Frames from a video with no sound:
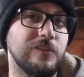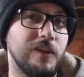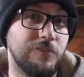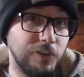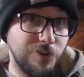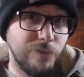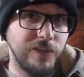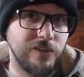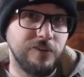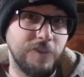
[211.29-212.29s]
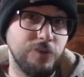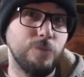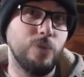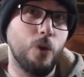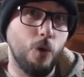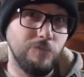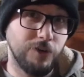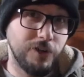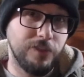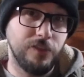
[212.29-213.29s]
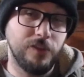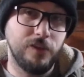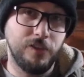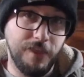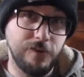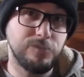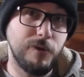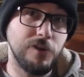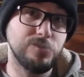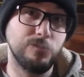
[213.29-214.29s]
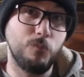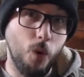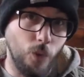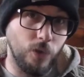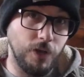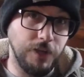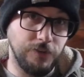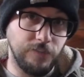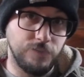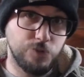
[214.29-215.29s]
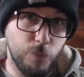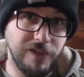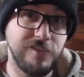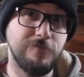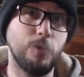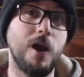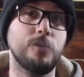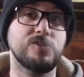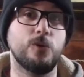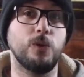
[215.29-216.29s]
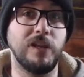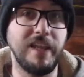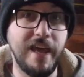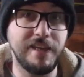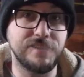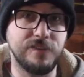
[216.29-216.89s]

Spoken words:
if I do over 1,000 miles or more in 24 hours or less,